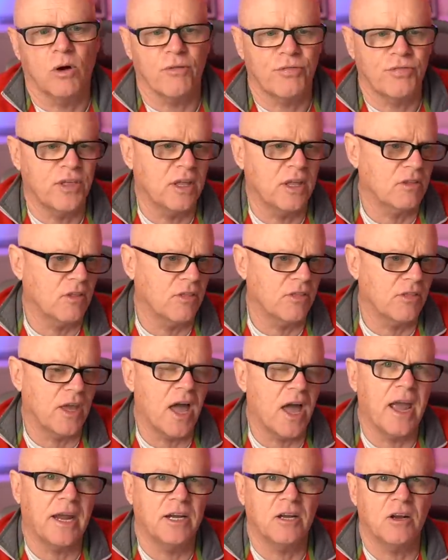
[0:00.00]
I think that the
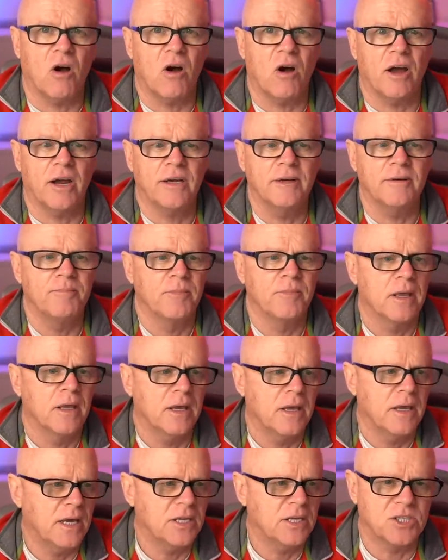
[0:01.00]
A9
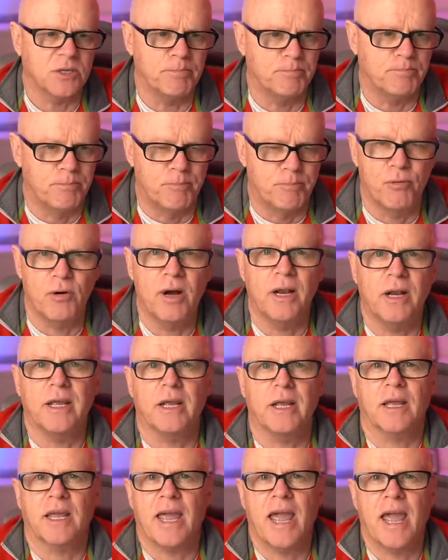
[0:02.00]
is a
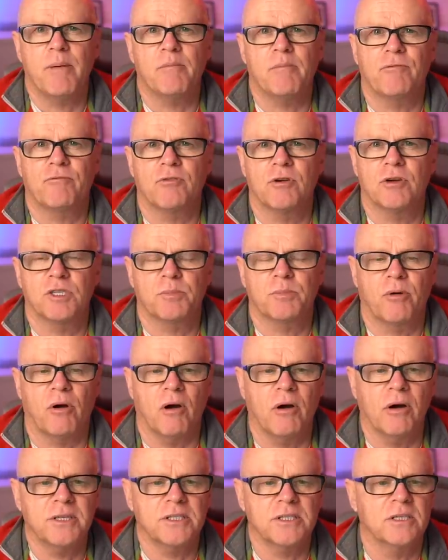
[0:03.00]
brilliant camera for its
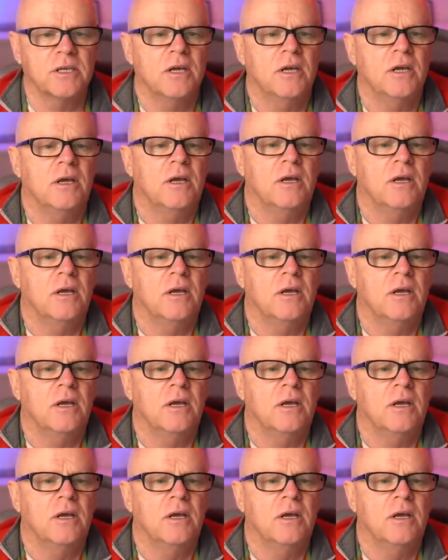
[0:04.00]
price,